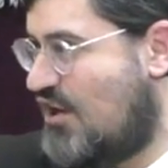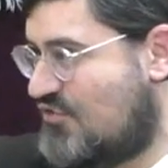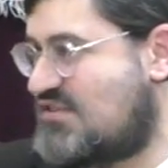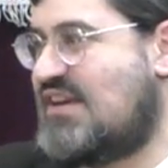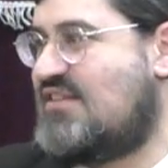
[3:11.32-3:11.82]
of
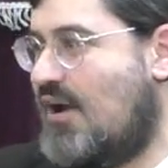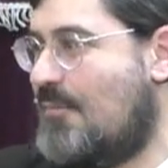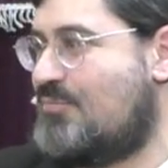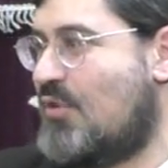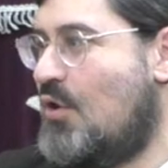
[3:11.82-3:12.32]

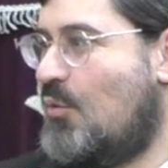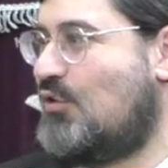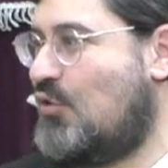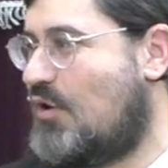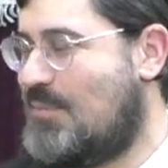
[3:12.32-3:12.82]
schita. We'll
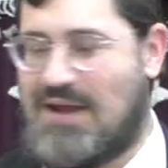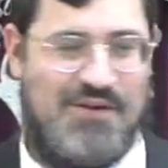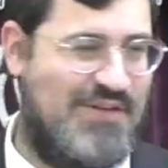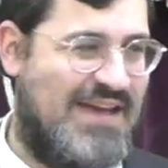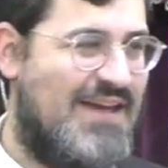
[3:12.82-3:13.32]
talk about it
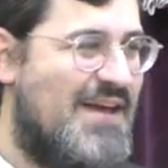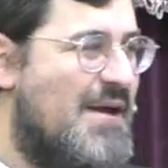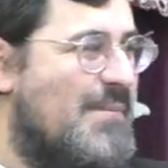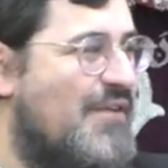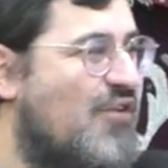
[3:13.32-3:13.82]
over here.
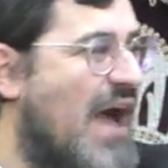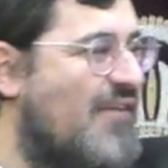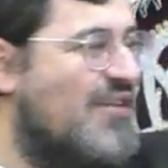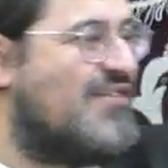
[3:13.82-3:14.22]
But if you have a